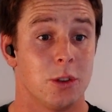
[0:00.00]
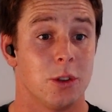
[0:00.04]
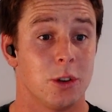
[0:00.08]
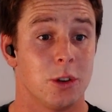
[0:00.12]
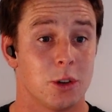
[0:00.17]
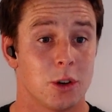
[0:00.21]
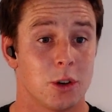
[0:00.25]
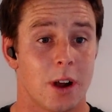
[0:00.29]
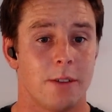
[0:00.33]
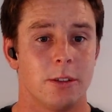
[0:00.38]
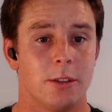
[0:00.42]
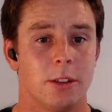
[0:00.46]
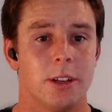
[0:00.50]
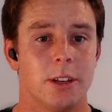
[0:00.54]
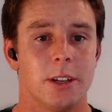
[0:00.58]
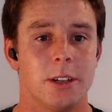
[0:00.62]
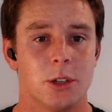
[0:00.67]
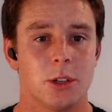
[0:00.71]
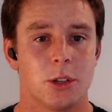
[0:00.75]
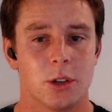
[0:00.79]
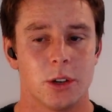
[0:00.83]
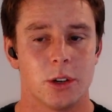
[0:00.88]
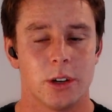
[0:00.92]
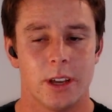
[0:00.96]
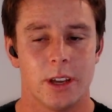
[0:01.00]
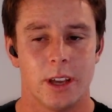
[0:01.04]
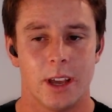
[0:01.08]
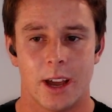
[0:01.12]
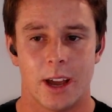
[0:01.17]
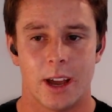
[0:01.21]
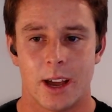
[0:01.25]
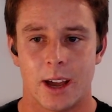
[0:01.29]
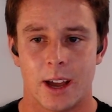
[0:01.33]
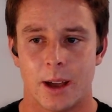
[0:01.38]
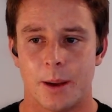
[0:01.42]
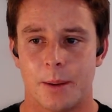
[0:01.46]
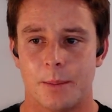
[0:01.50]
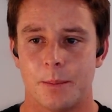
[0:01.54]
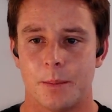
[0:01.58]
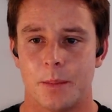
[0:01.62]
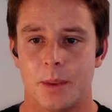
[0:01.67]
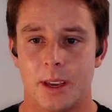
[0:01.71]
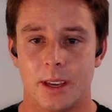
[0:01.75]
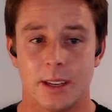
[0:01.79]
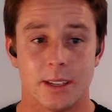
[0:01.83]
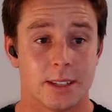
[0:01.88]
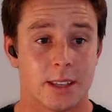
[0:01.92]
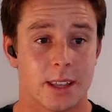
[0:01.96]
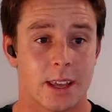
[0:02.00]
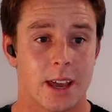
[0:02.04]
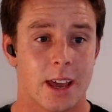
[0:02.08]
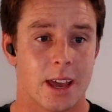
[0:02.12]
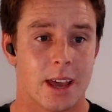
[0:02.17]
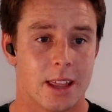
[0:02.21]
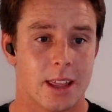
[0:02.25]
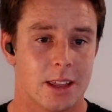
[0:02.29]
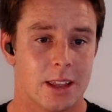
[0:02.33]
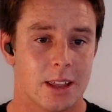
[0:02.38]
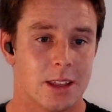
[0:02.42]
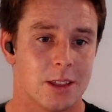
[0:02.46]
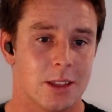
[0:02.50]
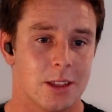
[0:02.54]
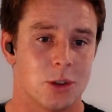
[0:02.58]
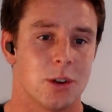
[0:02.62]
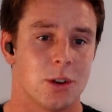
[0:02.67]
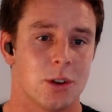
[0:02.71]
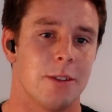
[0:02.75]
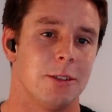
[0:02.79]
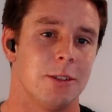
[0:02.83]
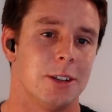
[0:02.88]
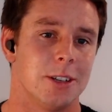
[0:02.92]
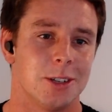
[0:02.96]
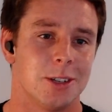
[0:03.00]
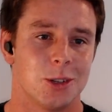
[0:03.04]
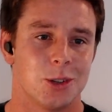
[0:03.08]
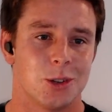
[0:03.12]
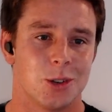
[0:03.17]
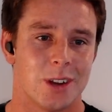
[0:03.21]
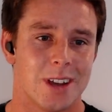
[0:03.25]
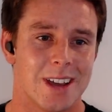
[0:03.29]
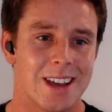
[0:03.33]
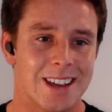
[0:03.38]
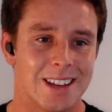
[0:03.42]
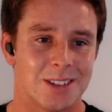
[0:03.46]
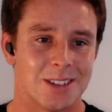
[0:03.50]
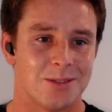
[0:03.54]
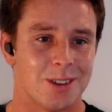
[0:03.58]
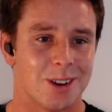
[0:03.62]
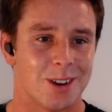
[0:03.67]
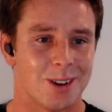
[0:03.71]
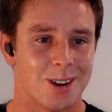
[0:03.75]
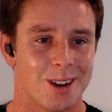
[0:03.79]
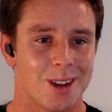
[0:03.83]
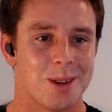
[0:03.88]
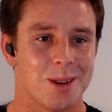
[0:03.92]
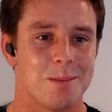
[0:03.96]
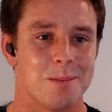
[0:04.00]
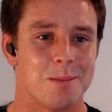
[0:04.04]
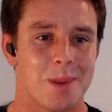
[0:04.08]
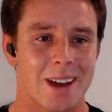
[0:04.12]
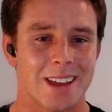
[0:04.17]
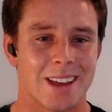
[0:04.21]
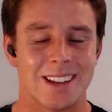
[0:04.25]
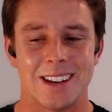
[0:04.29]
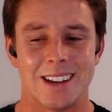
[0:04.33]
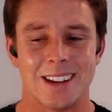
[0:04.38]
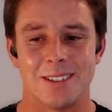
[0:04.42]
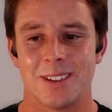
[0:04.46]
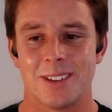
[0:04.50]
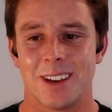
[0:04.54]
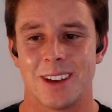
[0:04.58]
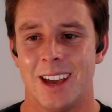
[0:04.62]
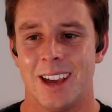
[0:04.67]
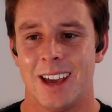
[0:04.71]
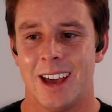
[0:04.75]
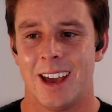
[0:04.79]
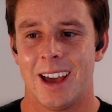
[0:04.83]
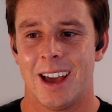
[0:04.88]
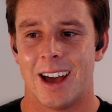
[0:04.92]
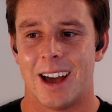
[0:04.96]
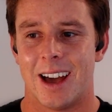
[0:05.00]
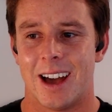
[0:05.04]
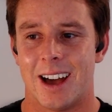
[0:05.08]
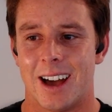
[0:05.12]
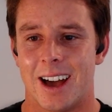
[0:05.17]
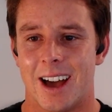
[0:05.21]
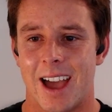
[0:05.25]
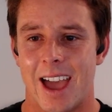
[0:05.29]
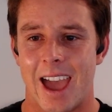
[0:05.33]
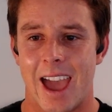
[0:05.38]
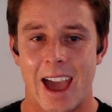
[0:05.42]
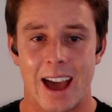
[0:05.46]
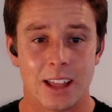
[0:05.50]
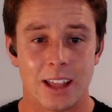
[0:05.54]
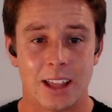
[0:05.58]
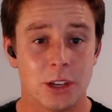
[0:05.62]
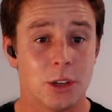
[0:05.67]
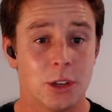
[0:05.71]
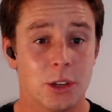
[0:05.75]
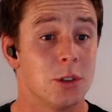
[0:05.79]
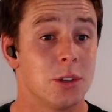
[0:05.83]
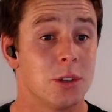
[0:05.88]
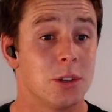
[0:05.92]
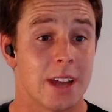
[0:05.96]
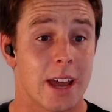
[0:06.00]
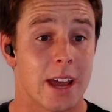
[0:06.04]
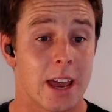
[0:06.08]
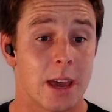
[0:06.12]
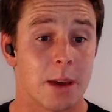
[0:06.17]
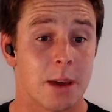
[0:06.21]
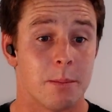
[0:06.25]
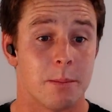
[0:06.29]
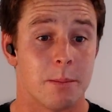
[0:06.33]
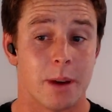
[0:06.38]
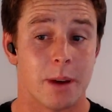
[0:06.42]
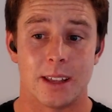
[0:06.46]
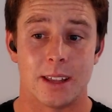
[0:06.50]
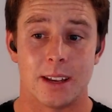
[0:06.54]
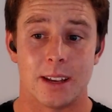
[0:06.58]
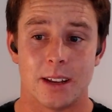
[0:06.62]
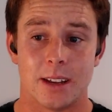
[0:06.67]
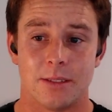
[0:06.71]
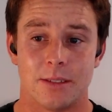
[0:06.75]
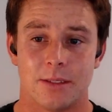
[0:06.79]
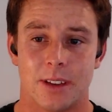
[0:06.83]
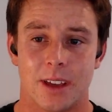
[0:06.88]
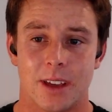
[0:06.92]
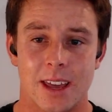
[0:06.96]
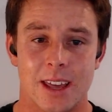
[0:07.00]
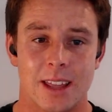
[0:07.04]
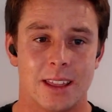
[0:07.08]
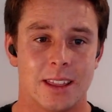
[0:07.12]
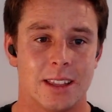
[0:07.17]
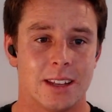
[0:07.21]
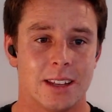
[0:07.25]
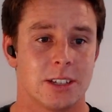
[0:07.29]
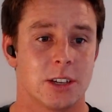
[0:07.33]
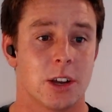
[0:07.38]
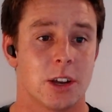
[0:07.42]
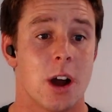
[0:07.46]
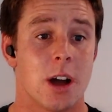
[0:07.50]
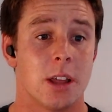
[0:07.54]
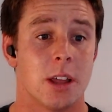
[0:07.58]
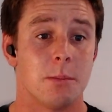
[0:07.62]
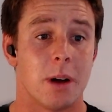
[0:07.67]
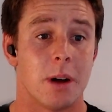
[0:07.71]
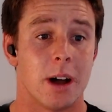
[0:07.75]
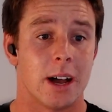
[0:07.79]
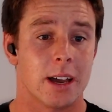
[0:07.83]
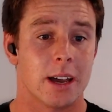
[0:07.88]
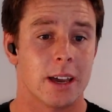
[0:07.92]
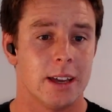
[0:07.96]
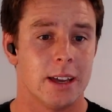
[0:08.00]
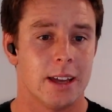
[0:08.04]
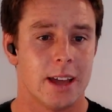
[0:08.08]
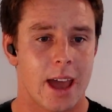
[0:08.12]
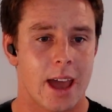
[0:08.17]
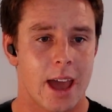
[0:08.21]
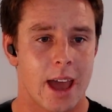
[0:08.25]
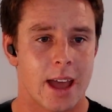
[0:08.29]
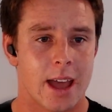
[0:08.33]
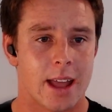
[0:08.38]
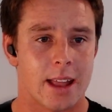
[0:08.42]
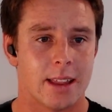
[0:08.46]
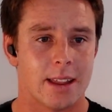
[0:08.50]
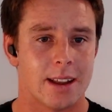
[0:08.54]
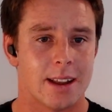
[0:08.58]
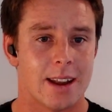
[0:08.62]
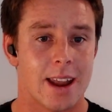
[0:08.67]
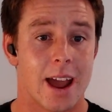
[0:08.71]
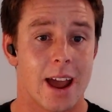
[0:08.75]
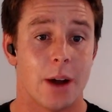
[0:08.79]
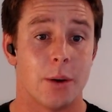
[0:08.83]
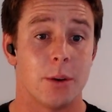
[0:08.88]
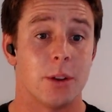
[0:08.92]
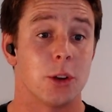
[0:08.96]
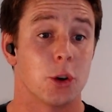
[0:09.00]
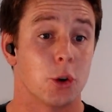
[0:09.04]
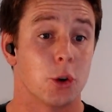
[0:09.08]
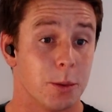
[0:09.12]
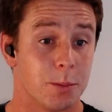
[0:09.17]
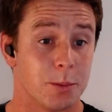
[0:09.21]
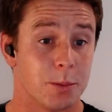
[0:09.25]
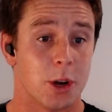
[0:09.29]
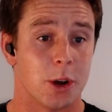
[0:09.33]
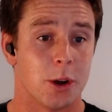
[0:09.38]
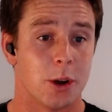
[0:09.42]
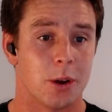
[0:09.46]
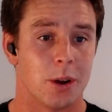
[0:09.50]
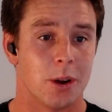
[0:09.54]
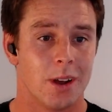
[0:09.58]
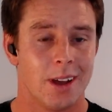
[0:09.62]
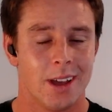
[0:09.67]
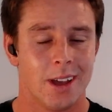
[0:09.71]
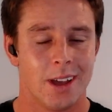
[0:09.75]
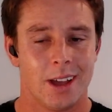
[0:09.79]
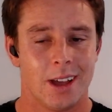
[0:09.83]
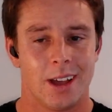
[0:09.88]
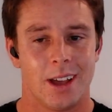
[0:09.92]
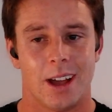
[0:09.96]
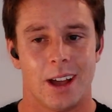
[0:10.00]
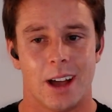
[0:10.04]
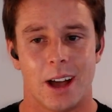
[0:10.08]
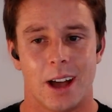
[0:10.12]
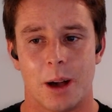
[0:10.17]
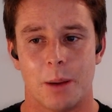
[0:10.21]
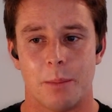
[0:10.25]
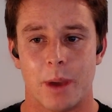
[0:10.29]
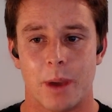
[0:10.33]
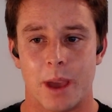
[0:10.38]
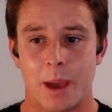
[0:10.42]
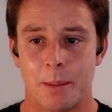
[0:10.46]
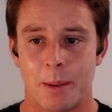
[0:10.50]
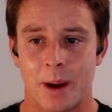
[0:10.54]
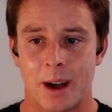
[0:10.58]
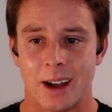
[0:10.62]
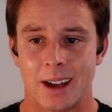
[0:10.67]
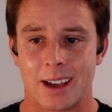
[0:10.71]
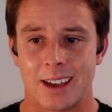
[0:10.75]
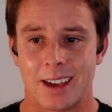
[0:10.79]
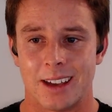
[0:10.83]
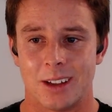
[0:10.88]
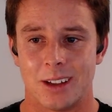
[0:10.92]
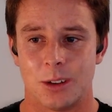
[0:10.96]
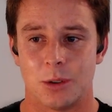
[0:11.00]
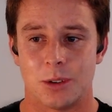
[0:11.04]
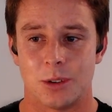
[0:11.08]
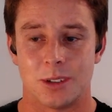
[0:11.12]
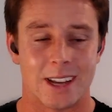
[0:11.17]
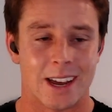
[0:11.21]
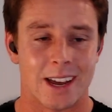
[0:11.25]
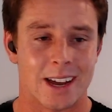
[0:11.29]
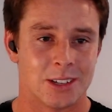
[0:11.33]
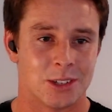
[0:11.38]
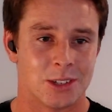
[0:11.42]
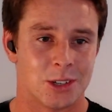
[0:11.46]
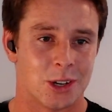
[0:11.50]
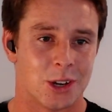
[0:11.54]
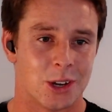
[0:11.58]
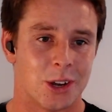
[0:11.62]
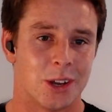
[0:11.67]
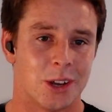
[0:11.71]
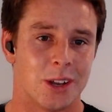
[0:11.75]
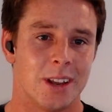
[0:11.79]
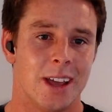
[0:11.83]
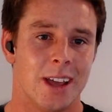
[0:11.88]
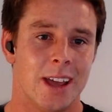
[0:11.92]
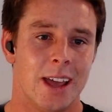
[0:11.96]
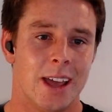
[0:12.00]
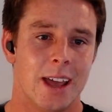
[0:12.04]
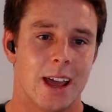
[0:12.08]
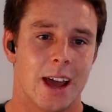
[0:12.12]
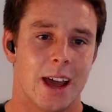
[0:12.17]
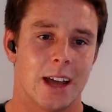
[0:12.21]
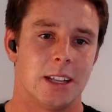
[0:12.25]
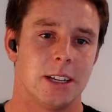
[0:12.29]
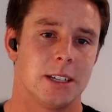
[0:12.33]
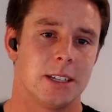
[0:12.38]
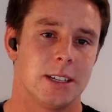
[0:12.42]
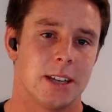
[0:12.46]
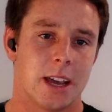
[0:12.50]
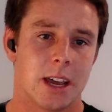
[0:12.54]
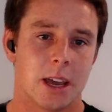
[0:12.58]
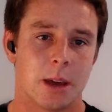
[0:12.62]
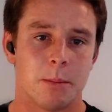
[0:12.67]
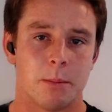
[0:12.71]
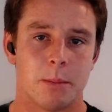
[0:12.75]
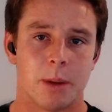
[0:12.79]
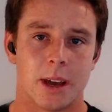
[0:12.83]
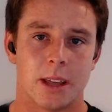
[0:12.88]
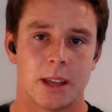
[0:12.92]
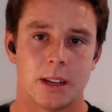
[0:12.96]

of the travel industry is there. The travel industry is very competitive. How do you stay competitive in this kind of market, and now in a crypto bear market or downturn? How do you stay